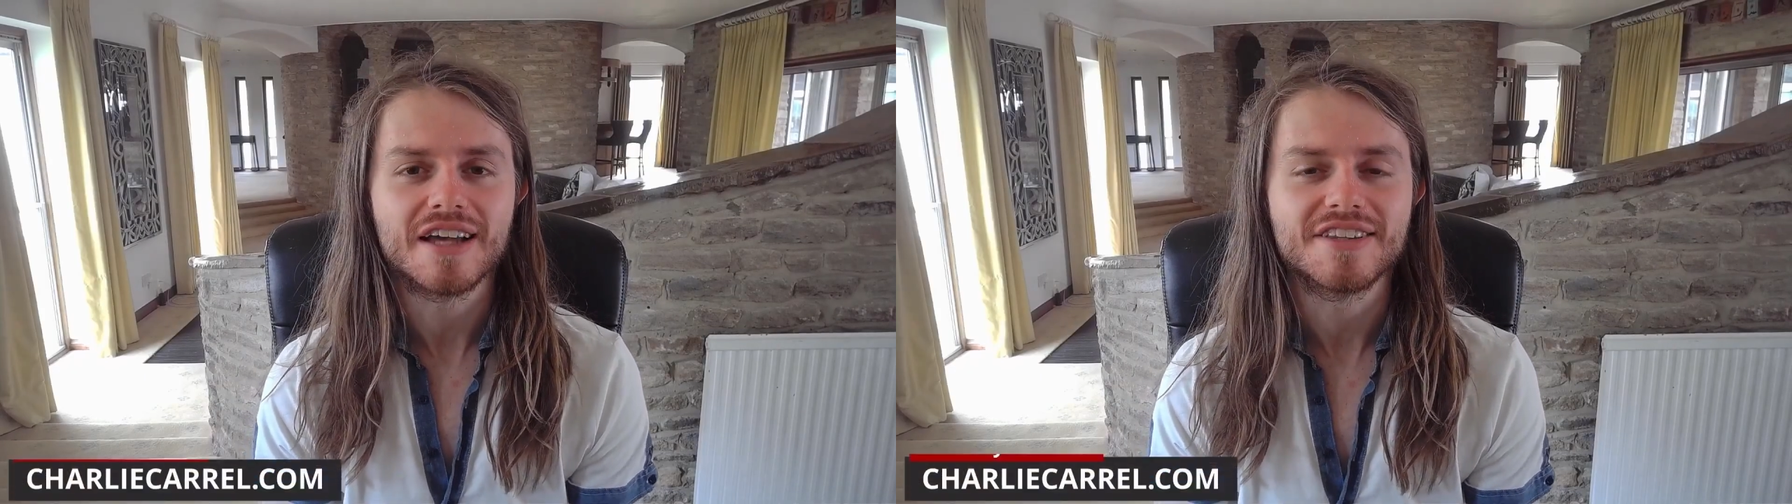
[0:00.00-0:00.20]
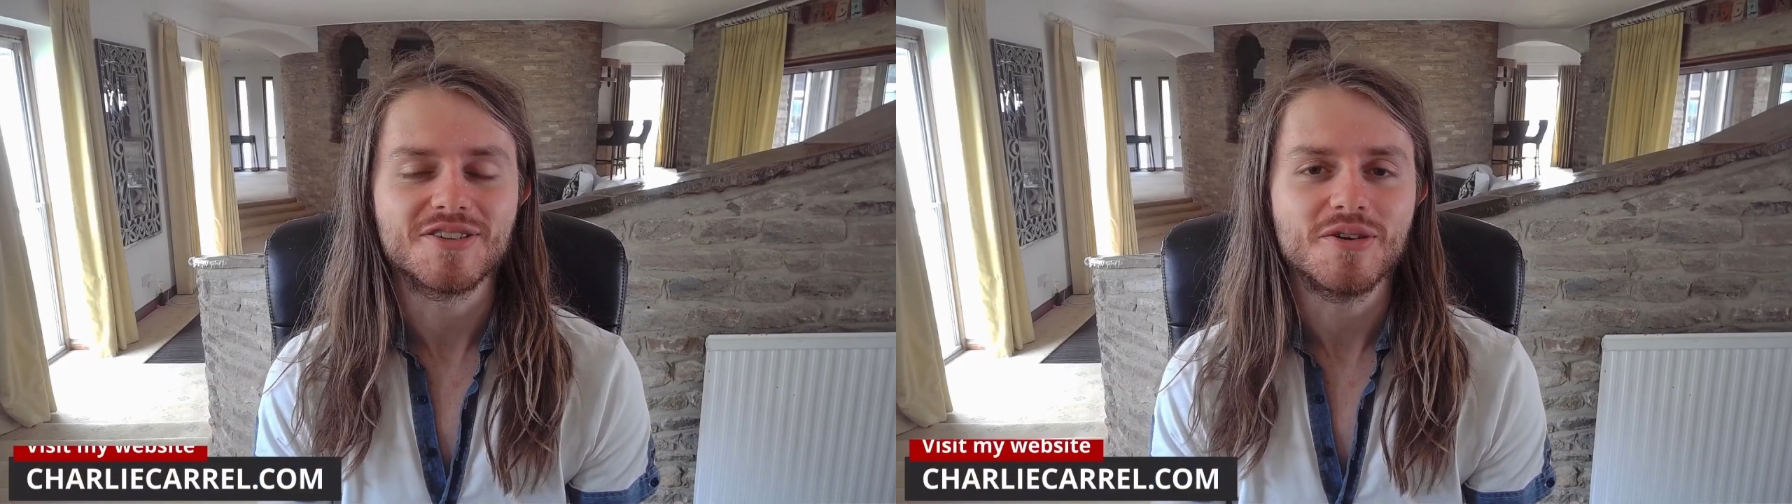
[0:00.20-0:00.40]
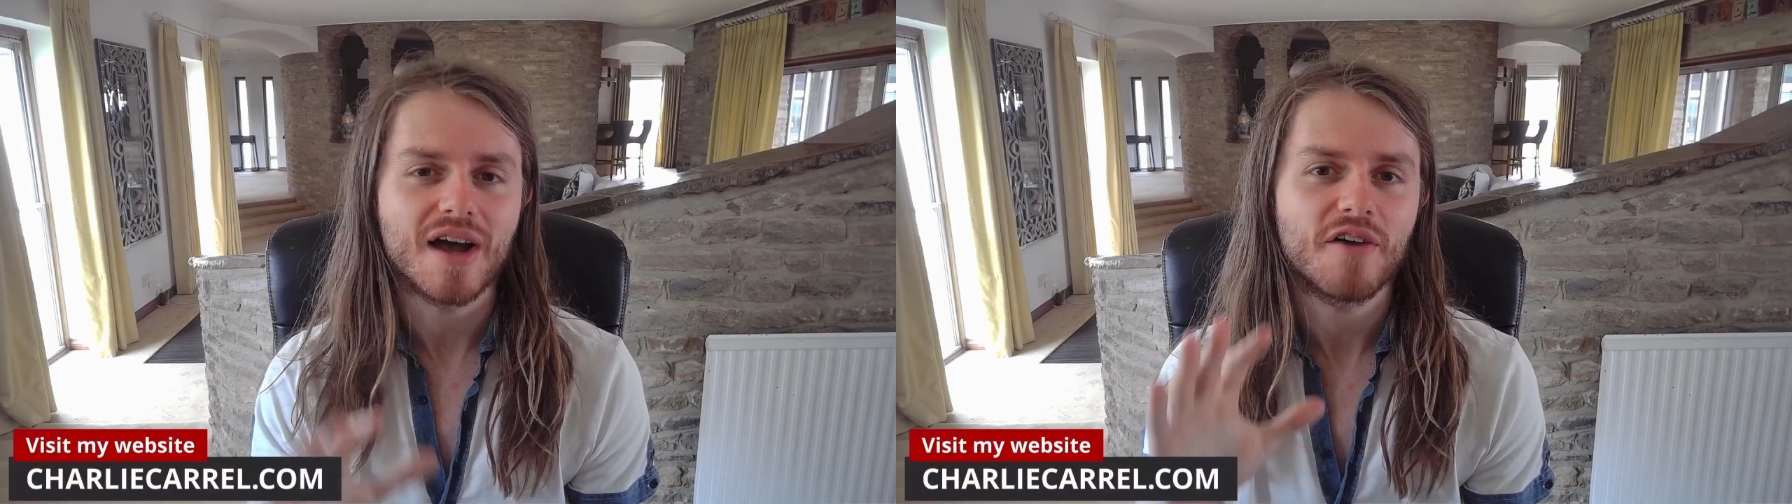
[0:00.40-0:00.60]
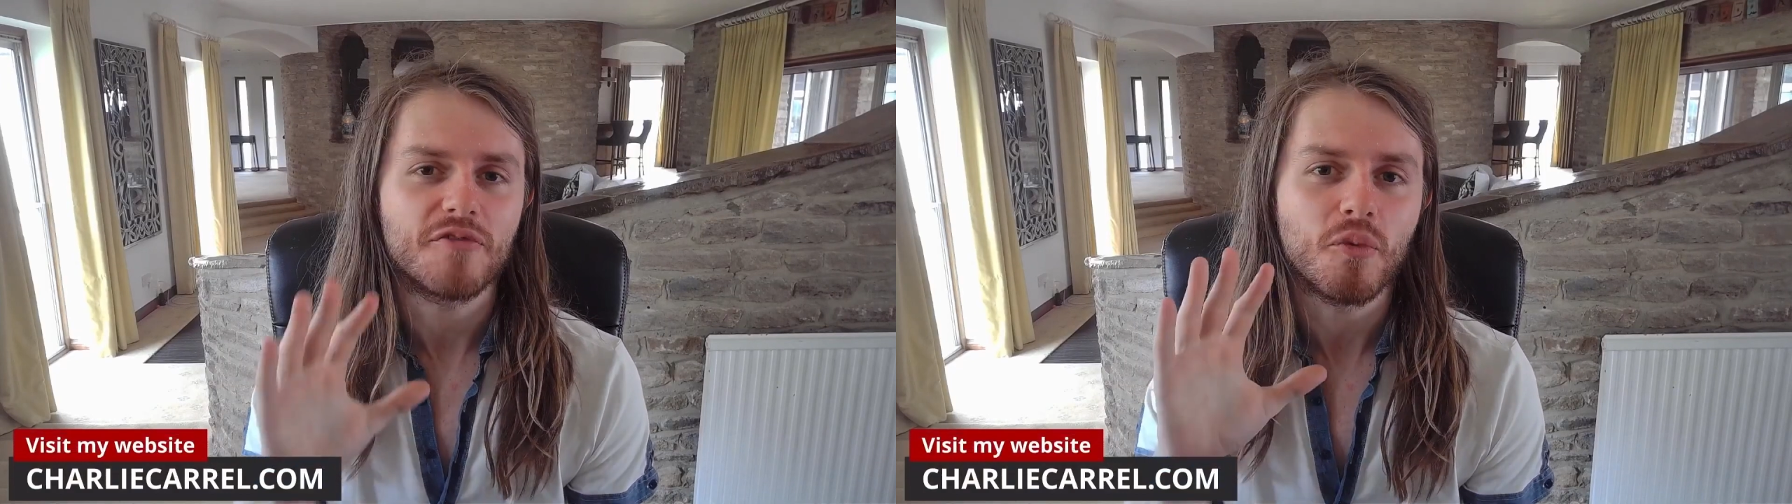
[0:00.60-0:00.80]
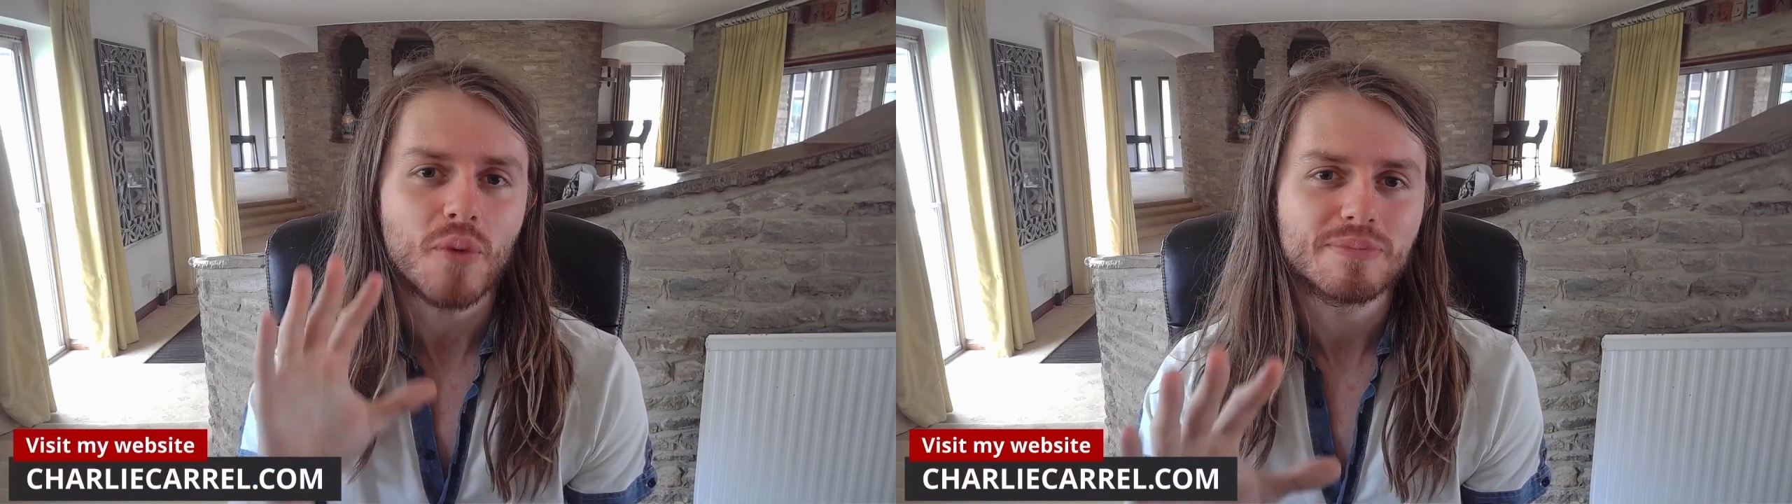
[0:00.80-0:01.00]
I do have
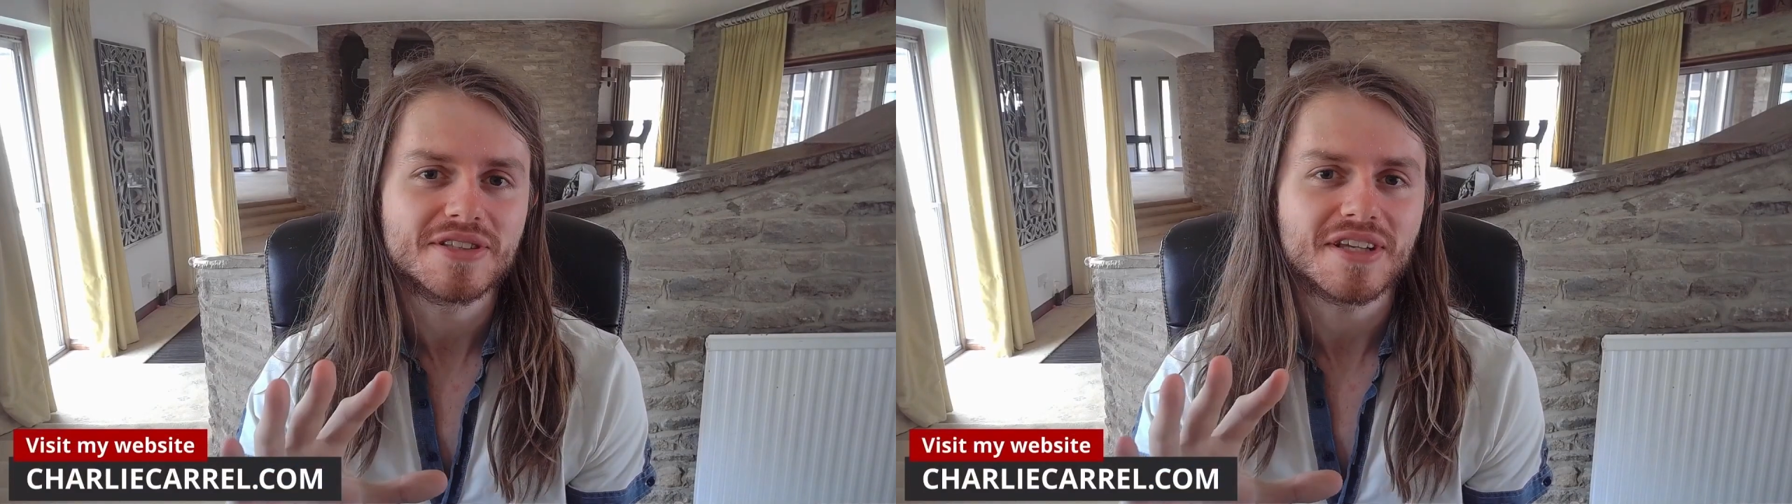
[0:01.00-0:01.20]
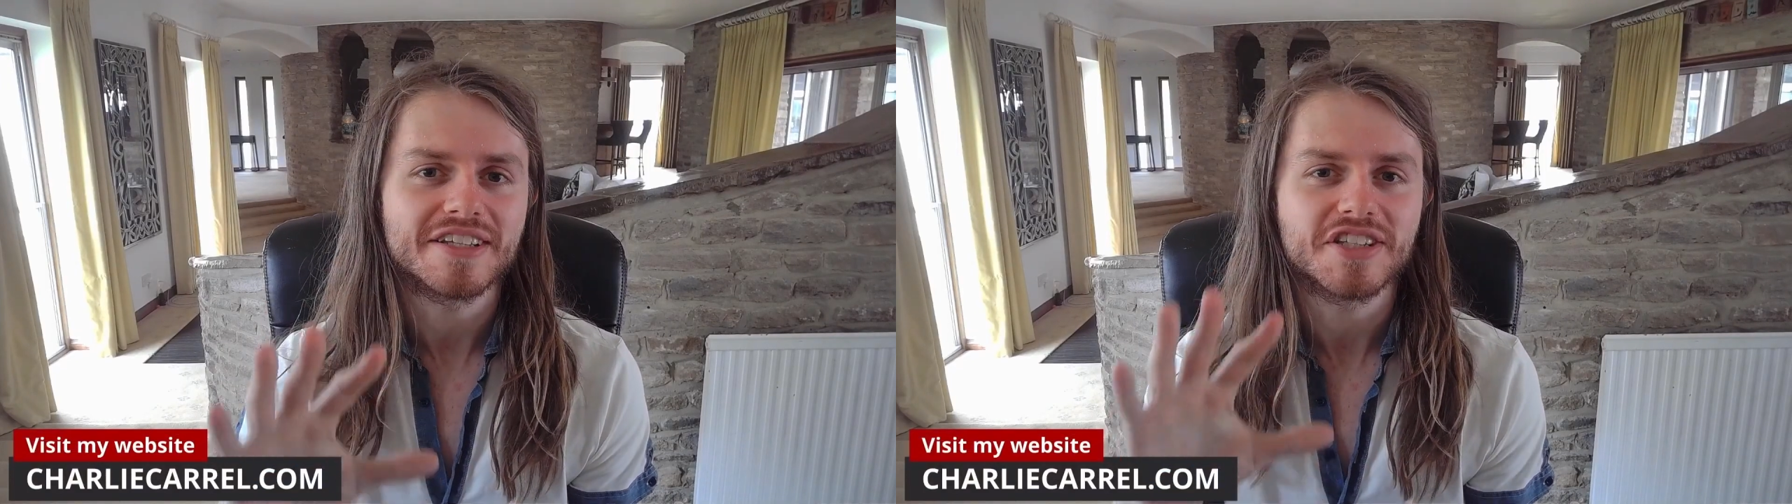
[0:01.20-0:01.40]
a website,